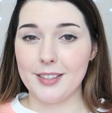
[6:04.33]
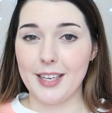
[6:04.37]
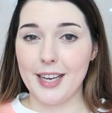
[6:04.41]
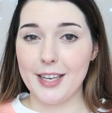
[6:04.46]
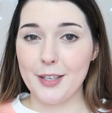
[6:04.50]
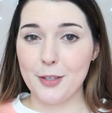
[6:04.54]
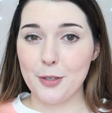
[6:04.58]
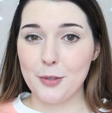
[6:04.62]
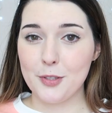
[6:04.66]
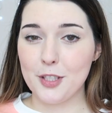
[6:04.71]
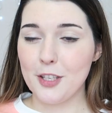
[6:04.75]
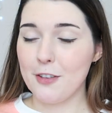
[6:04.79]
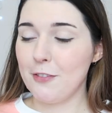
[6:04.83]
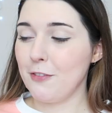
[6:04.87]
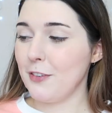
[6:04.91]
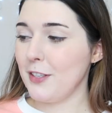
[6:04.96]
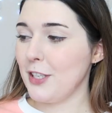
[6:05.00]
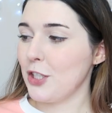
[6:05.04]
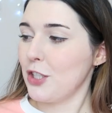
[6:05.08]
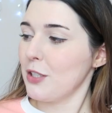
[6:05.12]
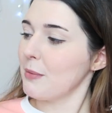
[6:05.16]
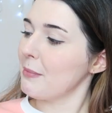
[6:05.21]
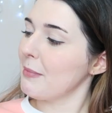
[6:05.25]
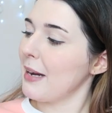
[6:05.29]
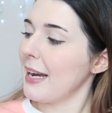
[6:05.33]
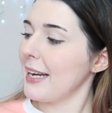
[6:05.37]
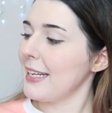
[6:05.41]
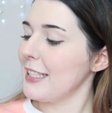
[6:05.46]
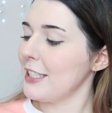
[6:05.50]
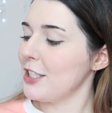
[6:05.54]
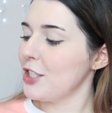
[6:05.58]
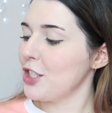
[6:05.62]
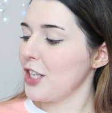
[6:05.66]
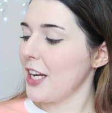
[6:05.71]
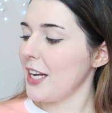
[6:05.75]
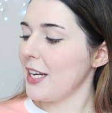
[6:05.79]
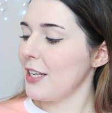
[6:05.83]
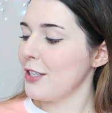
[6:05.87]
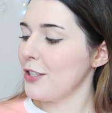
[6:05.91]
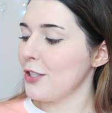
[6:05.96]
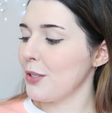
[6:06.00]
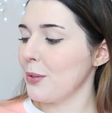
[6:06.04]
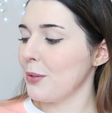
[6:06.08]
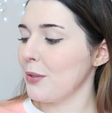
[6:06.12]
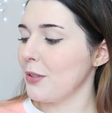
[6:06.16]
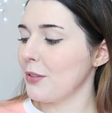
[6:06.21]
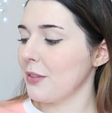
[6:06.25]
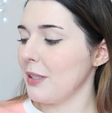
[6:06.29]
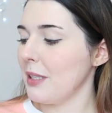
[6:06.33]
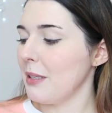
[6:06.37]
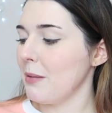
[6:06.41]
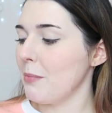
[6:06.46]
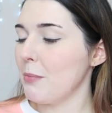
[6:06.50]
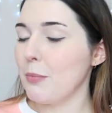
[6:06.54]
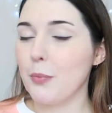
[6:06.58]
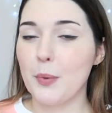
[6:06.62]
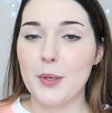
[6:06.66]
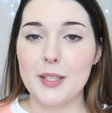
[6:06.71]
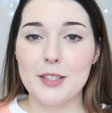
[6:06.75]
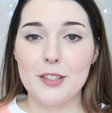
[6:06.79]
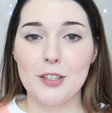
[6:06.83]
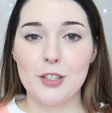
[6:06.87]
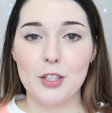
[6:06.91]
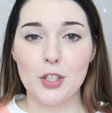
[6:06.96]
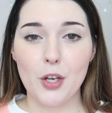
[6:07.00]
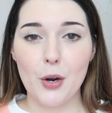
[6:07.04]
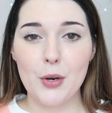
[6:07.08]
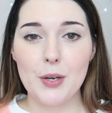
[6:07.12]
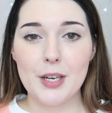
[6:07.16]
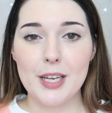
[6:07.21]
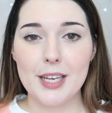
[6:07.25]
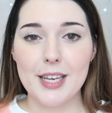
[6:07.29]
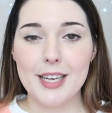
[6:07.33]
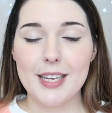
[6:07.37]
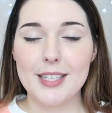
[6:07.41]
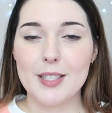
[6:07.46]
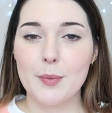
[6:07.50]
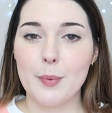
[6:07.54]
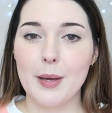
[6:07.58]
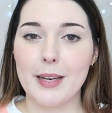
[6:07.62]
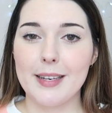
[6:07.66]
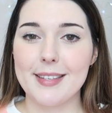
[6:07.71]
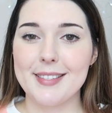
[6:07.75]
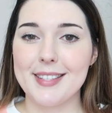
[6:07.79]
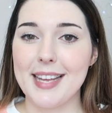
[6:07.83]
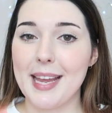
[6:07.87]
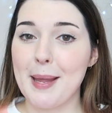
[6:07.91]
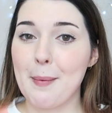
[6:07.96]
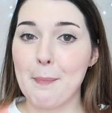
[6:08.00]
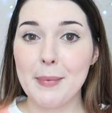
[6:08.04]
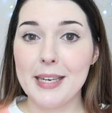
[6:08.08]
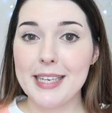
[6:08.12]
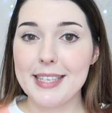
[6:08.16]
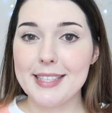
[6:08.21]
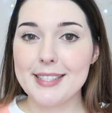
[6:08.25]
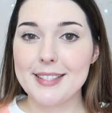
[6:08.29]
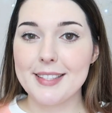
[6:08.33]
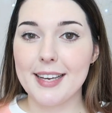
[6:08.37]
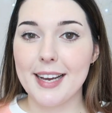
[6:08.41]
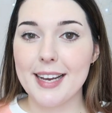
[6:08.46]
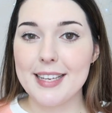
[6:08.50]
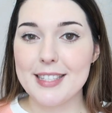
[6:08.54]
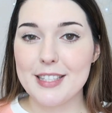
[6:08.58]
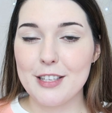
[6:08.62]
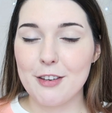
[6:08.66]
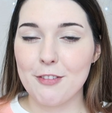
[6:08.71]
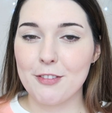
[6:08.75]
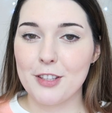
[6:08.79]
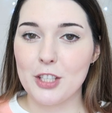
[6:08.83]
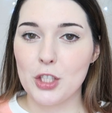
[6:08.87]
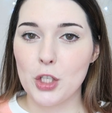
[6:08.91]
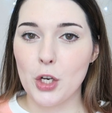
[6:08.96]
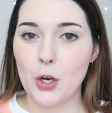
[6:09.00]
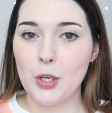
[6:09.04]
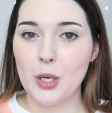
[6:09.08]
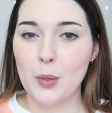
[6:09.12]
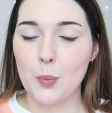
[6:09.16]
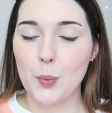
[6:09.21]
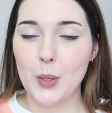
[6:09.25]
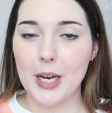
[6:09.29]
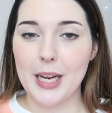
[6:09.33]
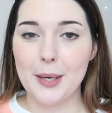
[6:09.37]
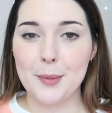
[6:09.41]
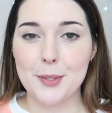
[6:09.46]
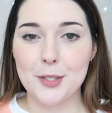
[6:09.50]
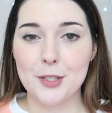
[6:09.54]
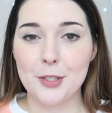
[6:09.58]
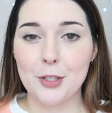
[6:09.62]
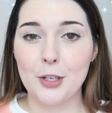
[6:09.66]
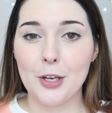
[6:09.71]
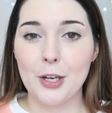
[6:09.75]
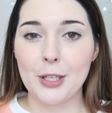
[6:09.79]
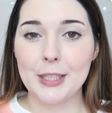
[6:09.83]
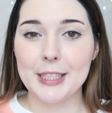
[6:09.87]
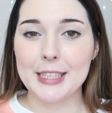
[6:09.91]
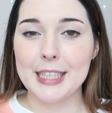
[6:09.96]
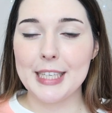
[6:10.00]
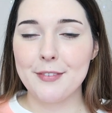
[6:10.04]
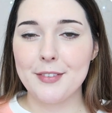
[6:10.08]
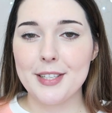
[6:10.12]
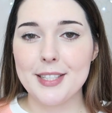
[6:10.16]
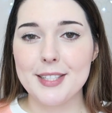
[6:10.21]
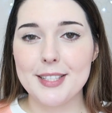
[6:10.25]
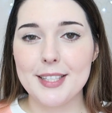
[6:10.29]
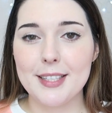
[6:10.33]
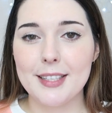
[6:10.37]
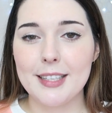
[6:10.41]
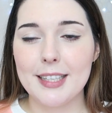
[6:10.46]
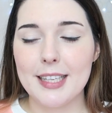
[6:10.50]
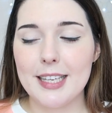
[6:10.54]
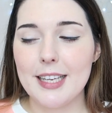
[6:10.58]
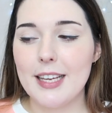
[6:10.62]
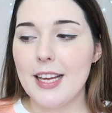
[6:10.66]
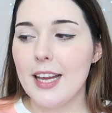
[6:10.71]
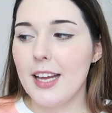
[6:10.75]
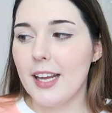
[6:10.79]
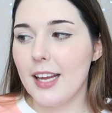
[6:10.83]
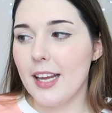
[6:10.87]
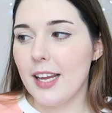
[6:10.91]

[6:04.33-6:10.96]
I also finished my JDew Green Moist Toner, as well as a mini size of the toner while I was on holiday recently.